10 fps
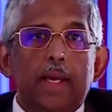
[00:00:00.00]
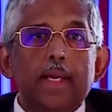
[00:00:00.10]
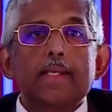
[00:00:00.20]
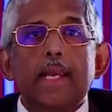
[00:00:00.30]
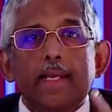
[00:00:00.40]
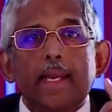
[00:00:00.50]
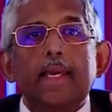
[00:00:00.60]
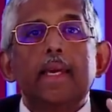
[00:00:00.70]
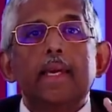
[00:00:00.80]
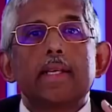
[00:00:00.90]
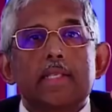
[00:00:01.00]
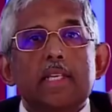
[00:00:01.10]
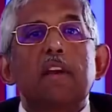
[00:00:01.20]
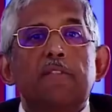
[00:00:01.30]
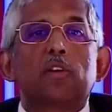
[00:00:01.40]
It is like taking a
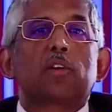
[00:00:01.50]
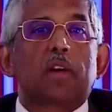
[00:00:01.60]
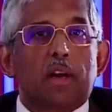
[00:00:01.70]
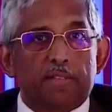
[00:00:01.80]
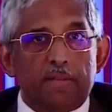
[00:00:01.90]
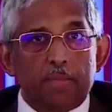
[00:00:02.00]
still photograph.